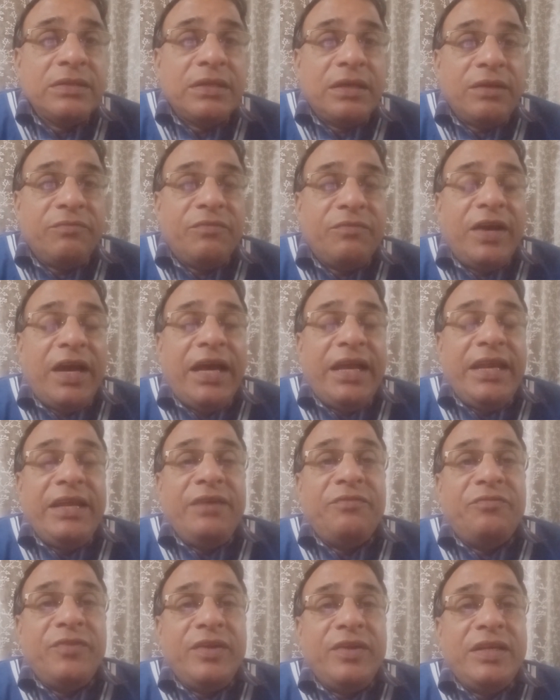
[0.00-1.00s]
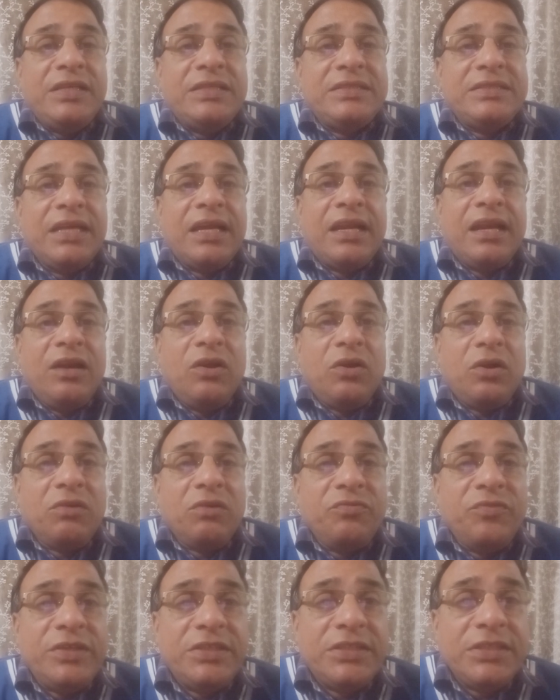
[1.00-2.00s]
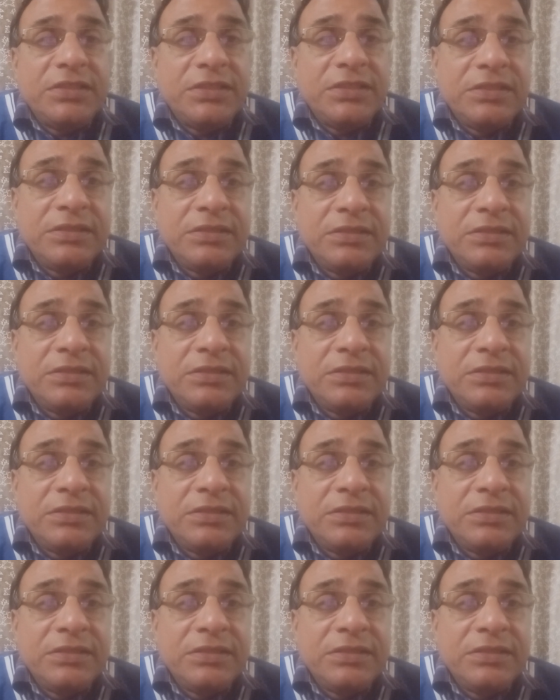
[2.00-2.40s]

where he feels there are a lot of fishes